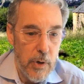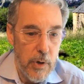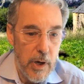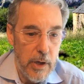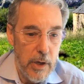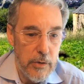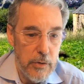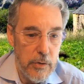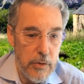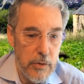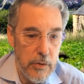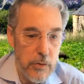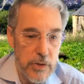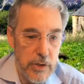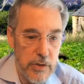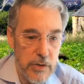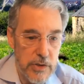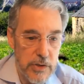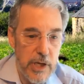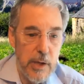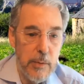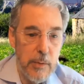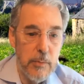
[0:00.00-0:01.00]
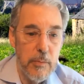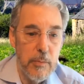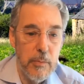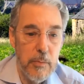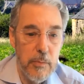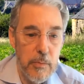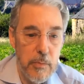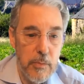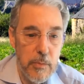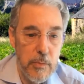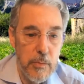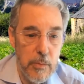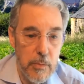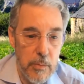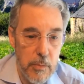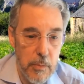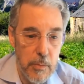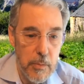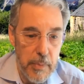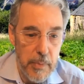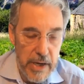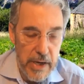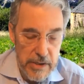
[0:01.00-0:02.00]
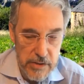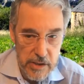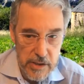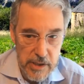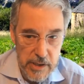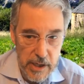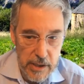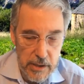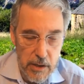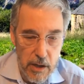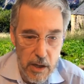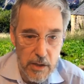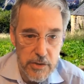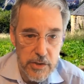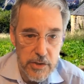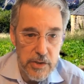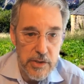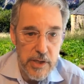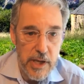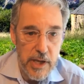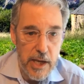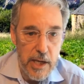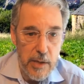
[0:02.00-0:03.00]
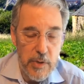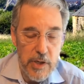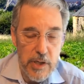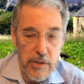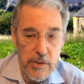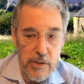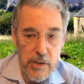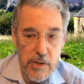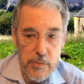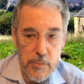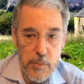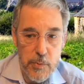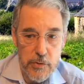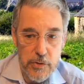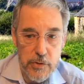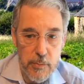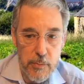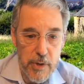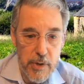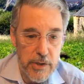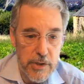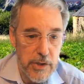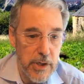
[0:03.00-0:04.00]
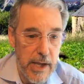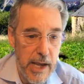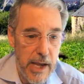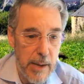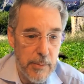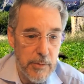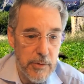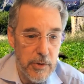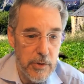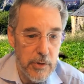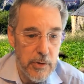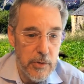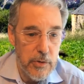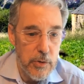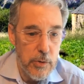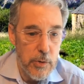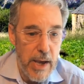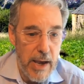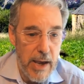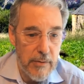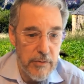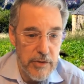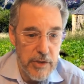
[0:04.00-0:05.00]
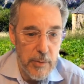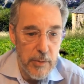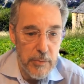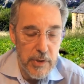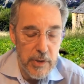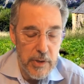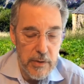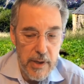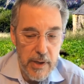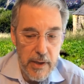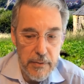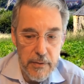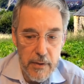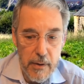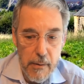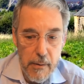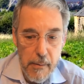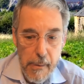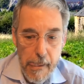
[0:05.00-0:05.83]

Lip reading: using the same basic technology as the amines. As post-combustion capture, you do have something that the